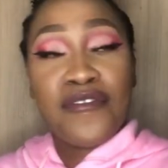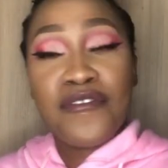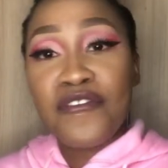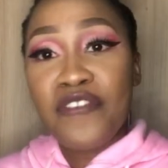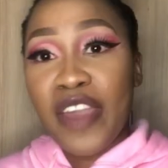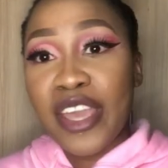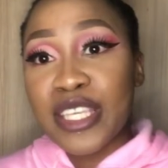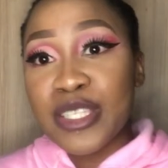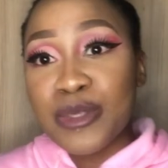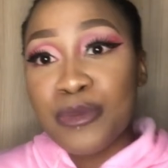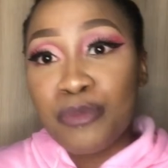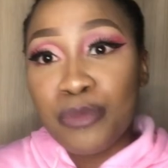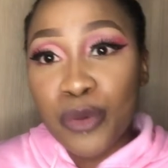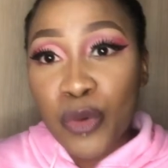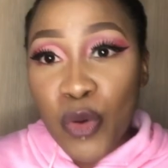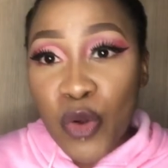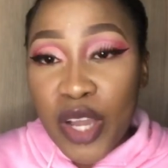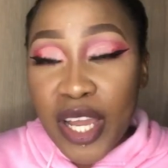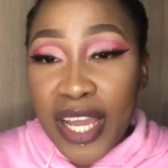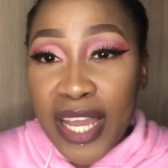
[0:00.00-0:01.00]

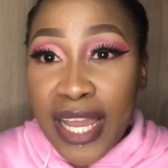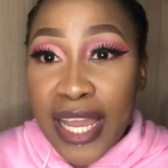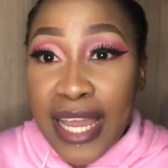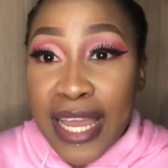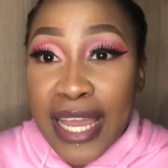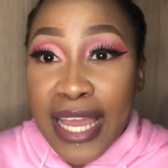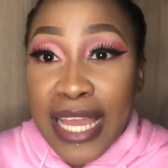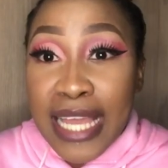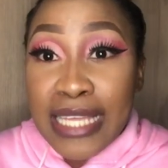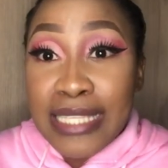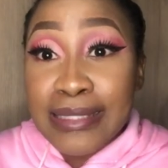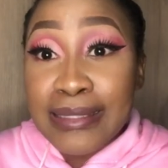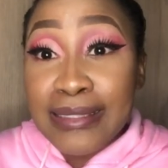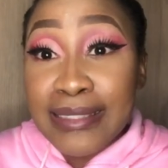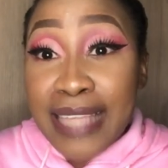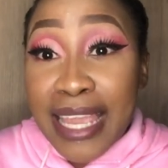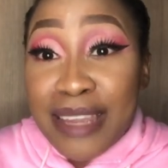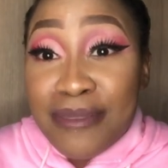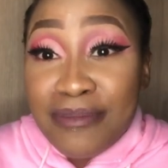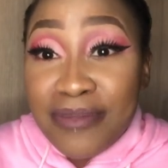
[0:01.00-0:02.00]
Facebook,
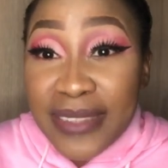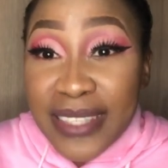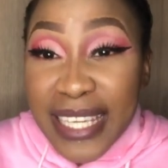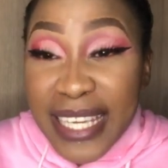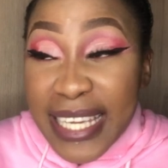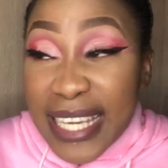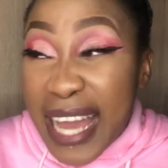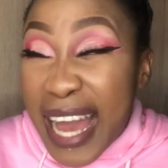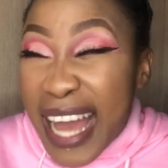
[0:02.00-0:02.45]
same thing.